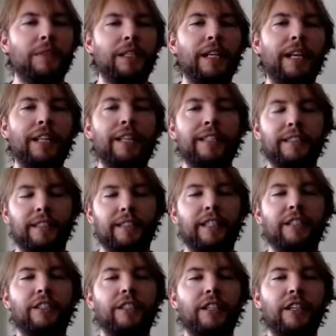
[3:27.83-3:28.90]
and that's
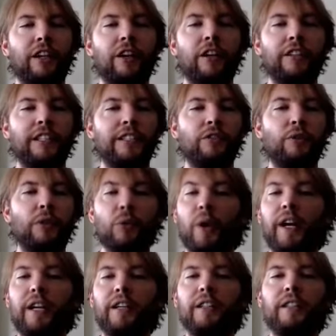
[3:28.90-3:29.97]
essentially all that's
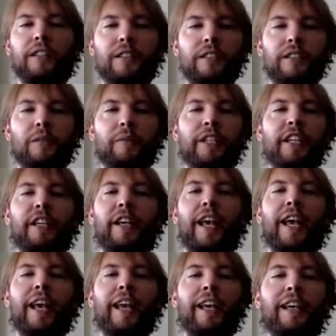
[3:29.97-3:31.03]
required to be
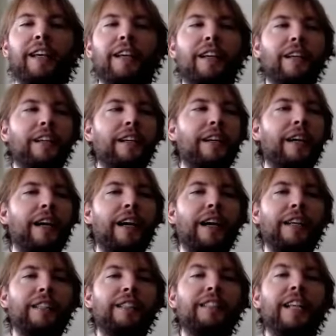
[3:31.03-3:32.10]
a
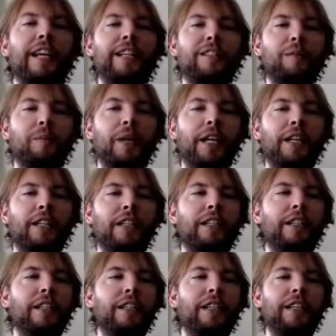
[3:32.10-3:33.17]
staked miner,
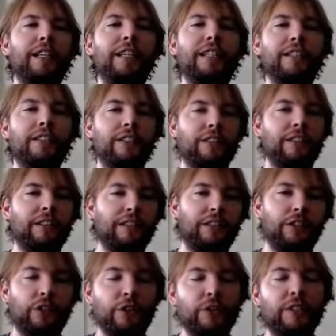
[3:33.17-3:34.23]
is
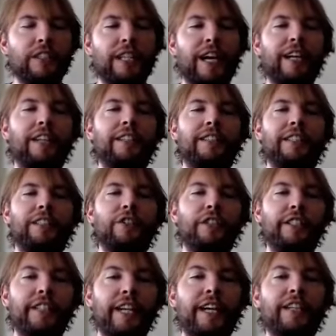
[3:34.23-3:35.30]
to desire to send
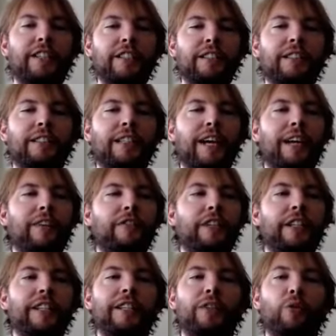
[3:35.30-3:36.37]
transactions at a
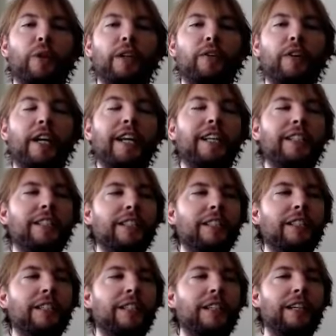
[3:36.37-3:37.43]
fairly quick rate.
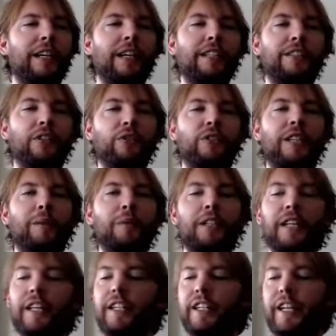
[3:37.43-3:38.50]
So stable
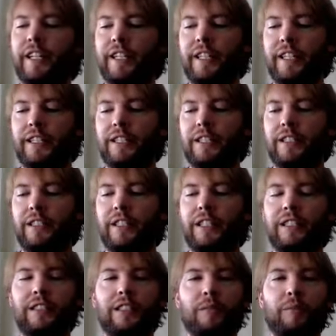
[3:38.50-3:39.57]
internet connection
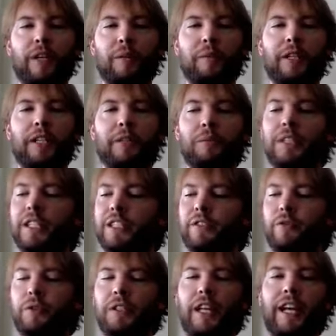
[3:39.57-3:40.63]
is your primary objective
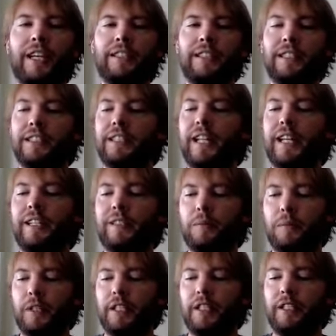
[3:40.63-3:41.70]
as a staked
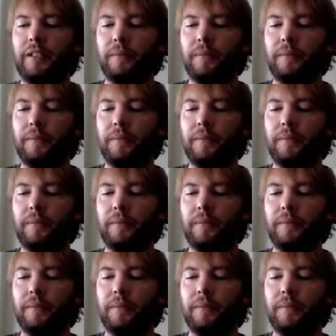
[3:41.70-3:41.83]
miner.